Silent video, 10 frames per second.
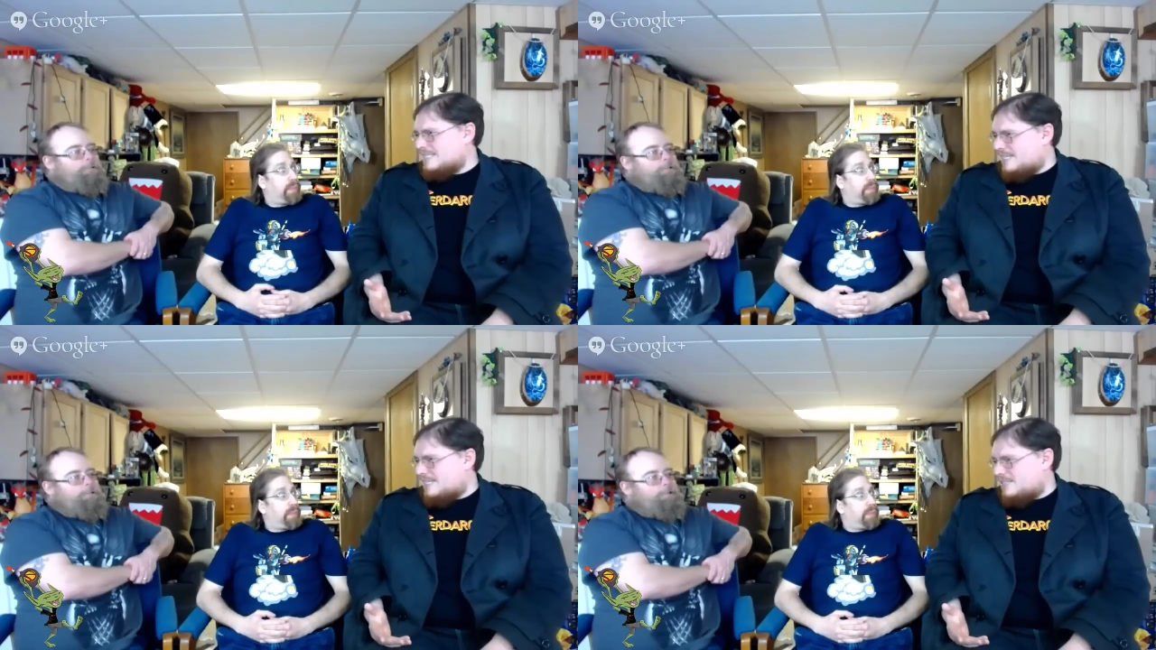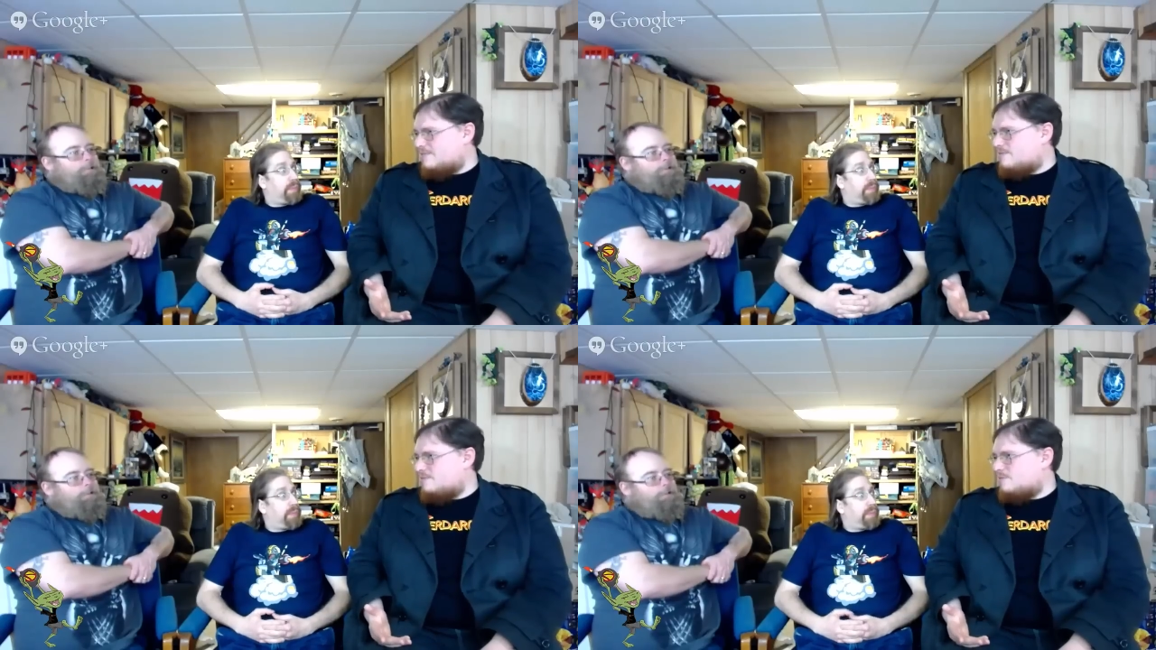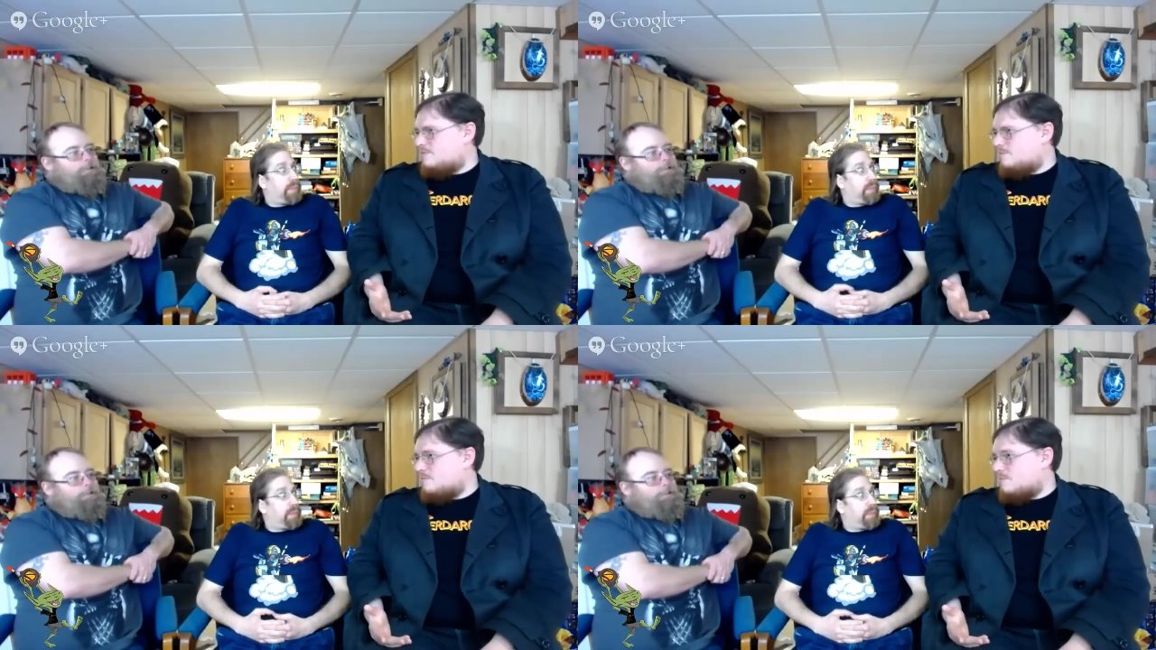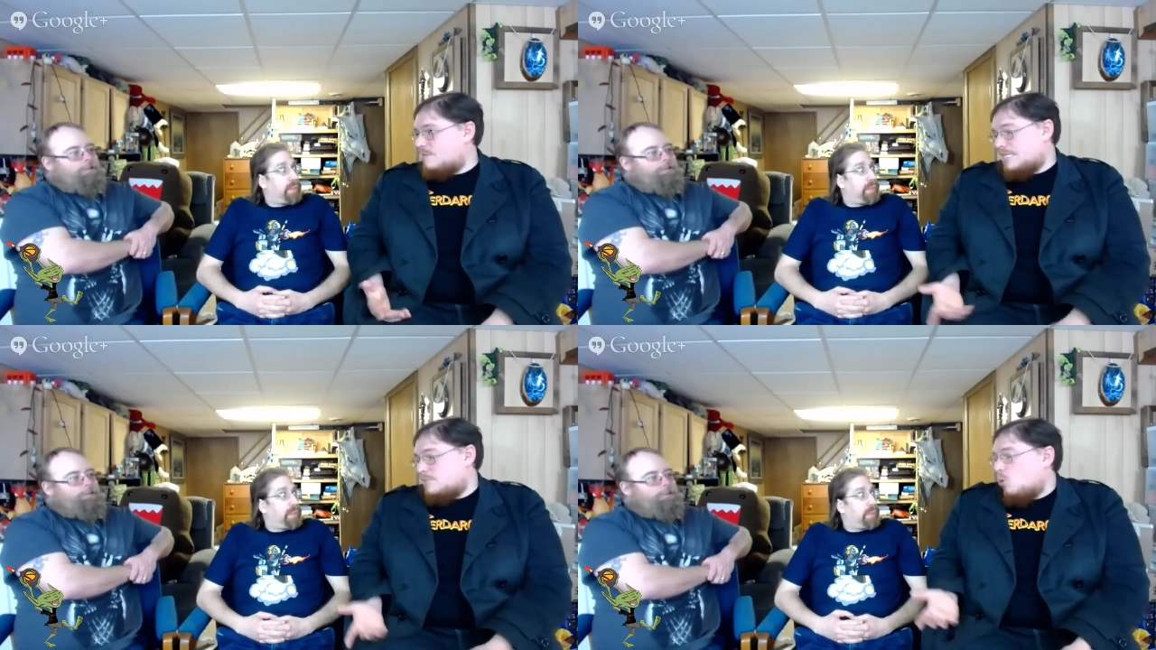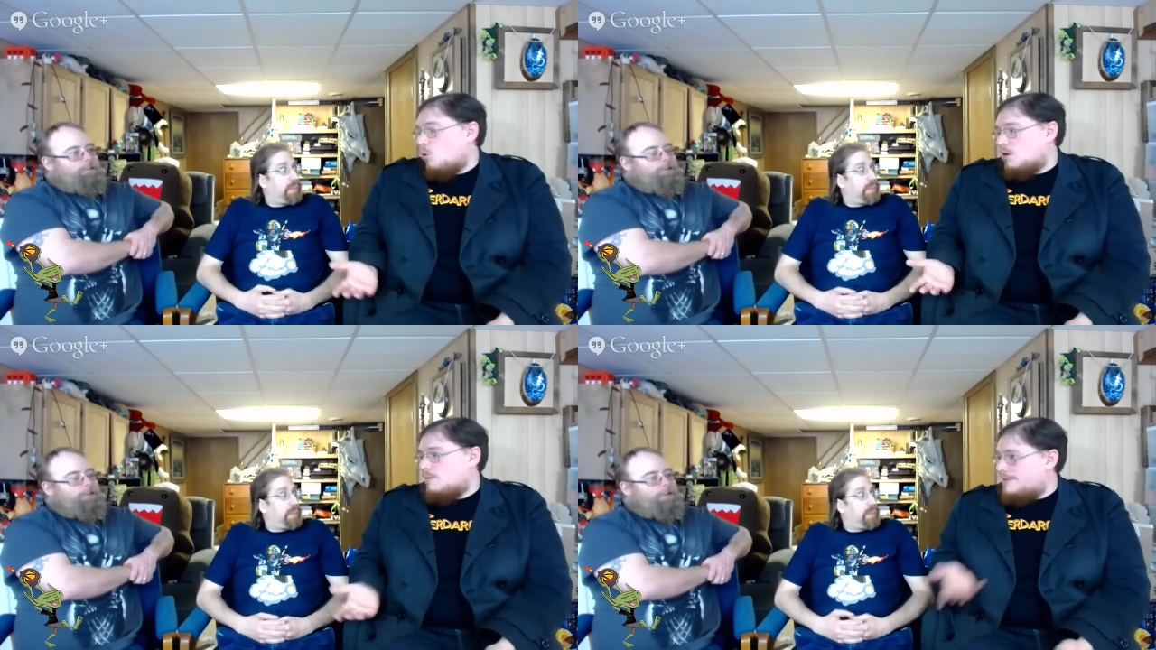Speaker 1: is kind of it's
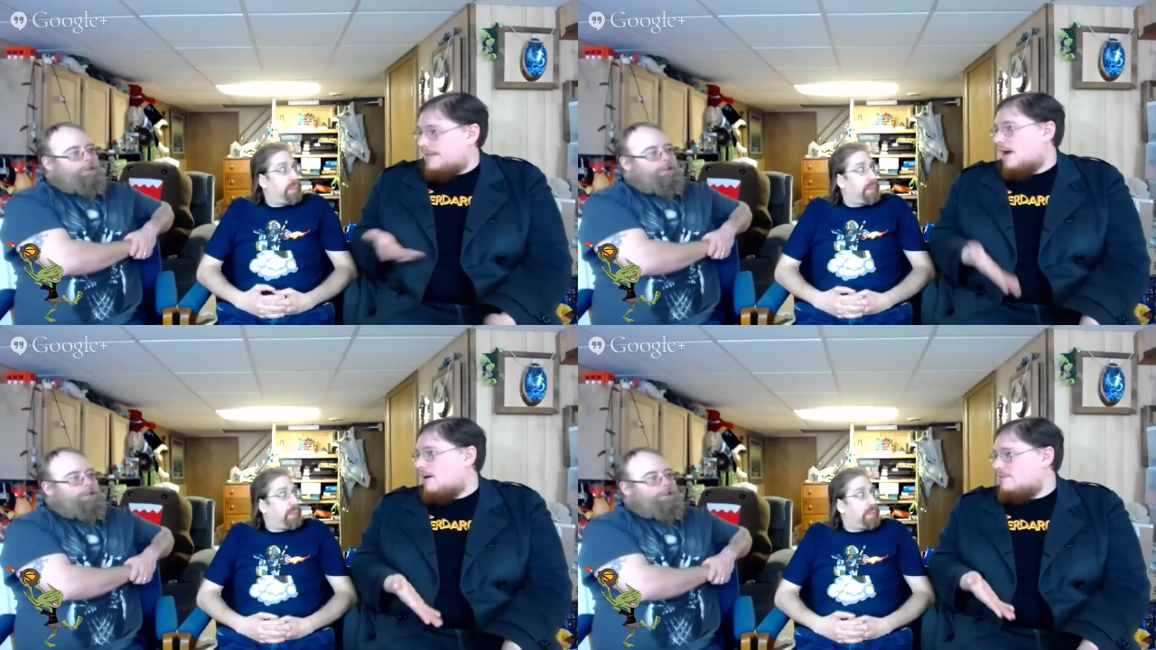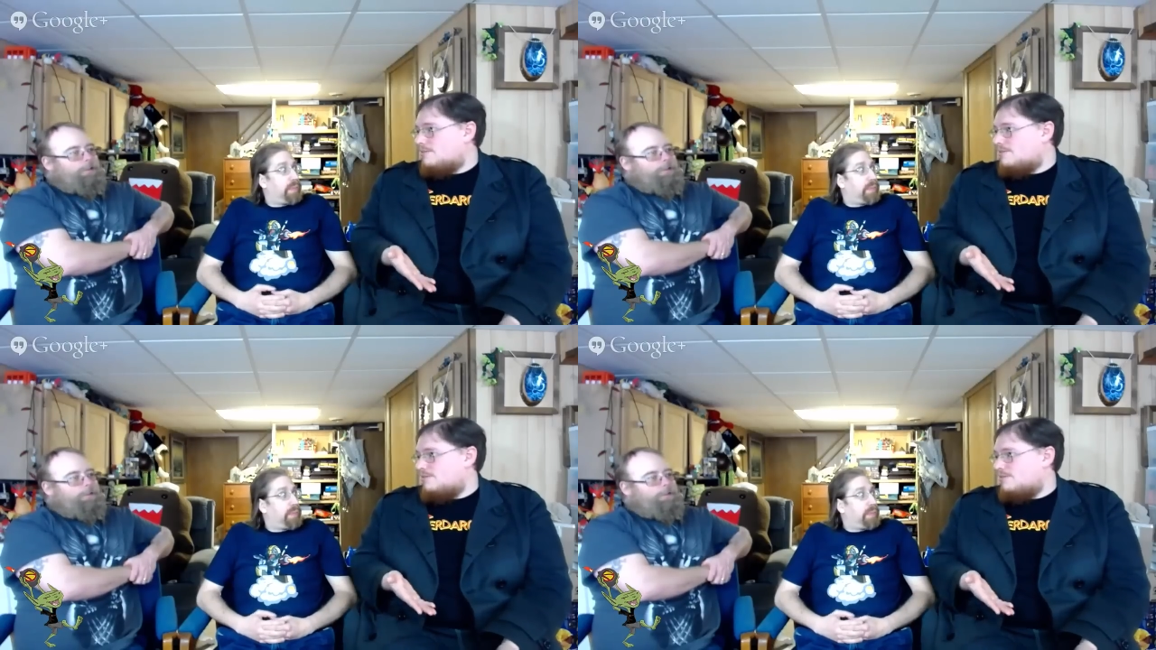poor without